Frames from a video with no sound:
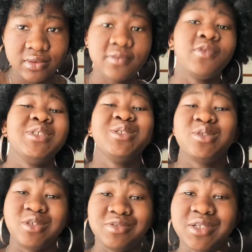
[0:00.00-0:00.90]
For just
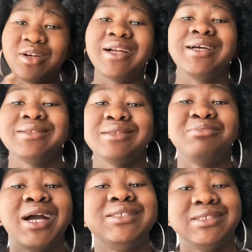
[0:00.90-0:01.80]
$100.
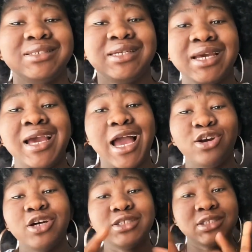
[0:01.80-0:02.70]
Imagine. I
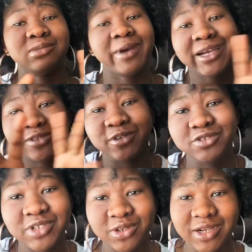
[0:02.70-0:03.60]
got 6 bags for
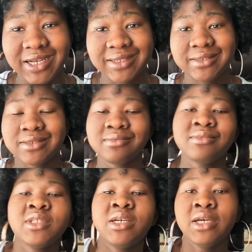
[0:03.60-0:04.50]
$100.
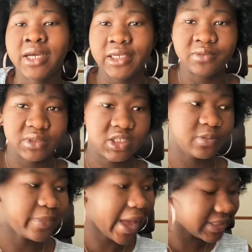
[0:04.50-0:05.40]
Anyways, these
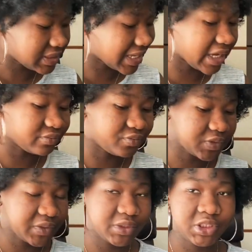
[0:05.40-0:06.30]
bags are
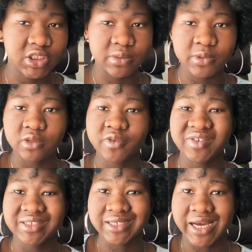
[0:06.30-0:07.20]
very cheap. They're
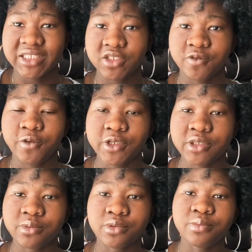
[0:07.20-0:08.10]
very nice, they're
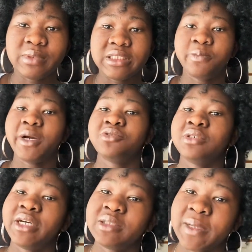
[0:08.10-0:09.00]
affordable. Please
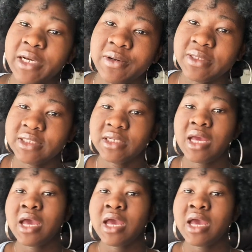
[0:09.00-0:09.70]
patronize my cousin.